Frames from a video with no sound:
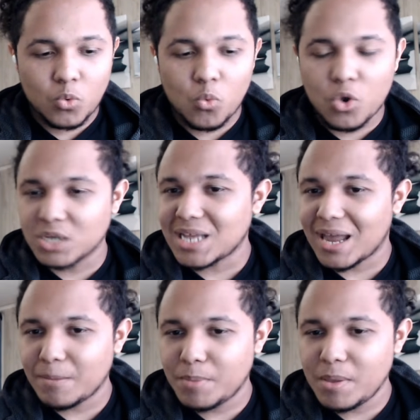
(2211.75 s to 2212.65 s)
because a
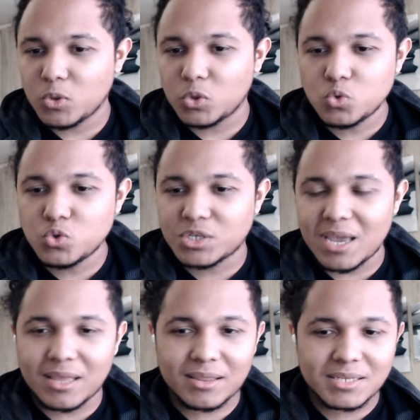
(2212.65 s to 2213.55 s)
lot of people do say
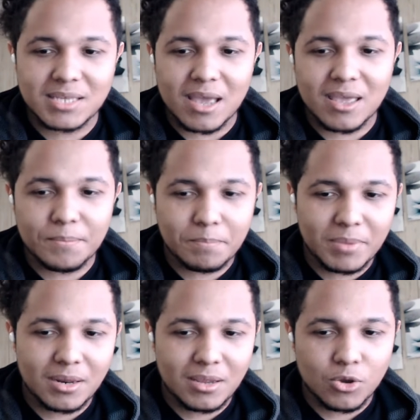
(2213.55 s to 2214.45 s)
that this guy can
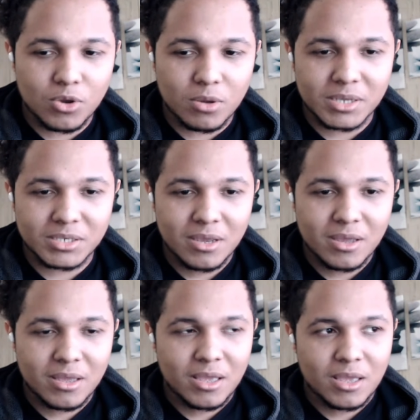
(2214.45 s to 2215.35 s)
beat Gilgamesh.
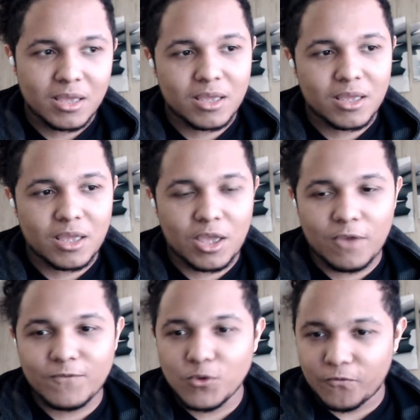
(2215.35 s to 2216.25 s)

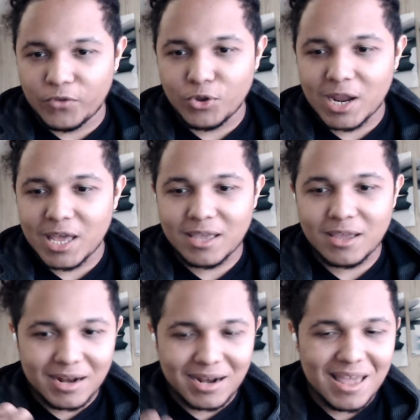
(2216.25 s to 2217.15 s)
If you feel like
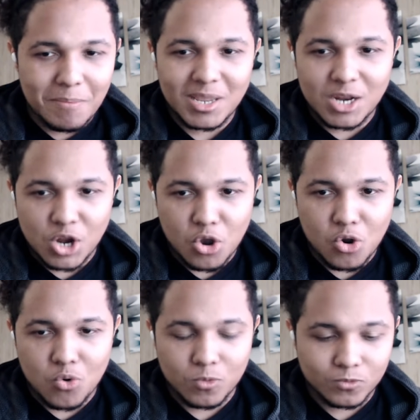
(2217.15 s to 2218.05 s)
it, let me
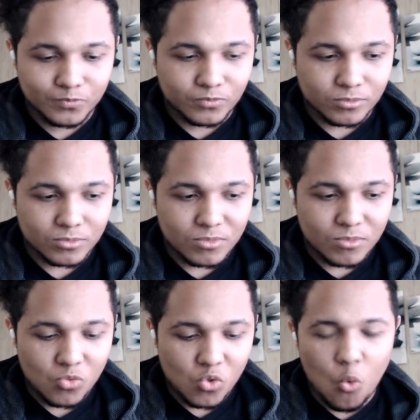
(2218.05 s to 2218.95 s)
know
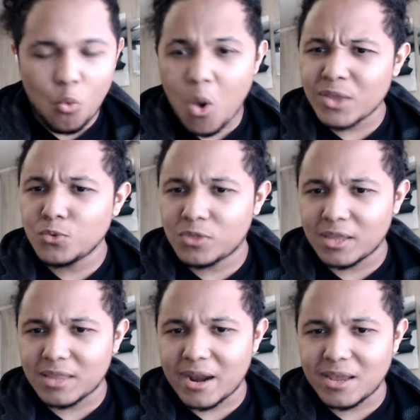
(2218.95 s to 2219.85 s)
why you
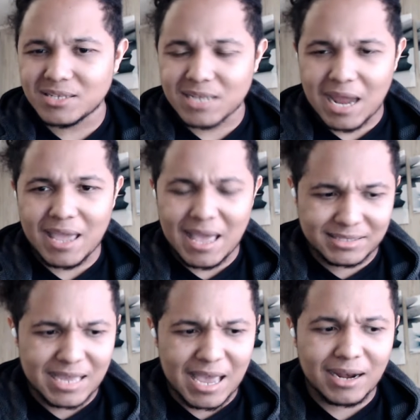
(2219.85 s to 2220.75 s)
think that is. Like,
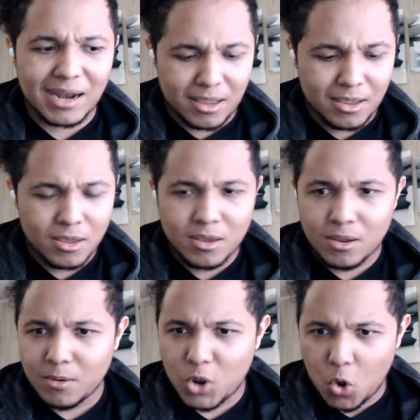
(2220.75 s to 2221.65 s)
exactly, like,
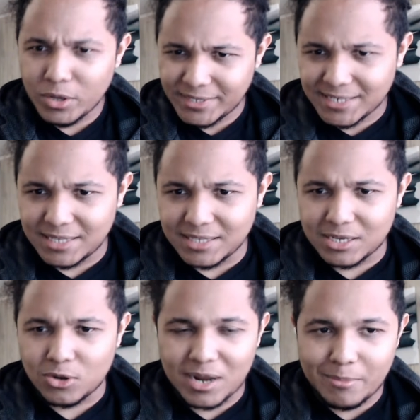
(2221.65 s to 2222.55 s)
go into
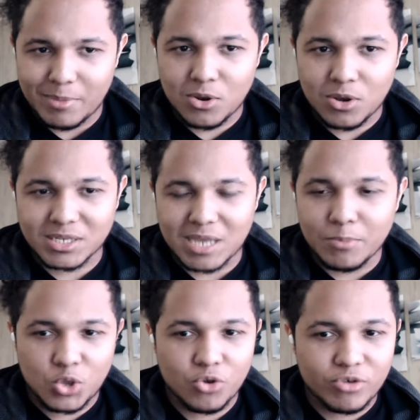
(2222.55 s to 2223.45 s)
detail. Let me know, because I'm
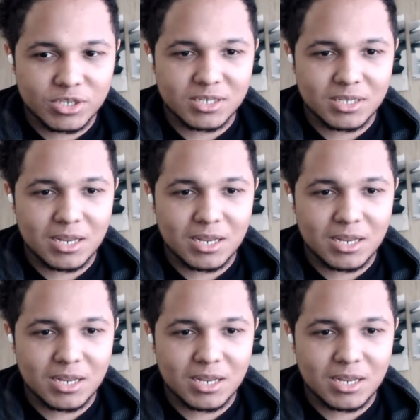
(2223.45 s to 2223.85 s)
curious to see,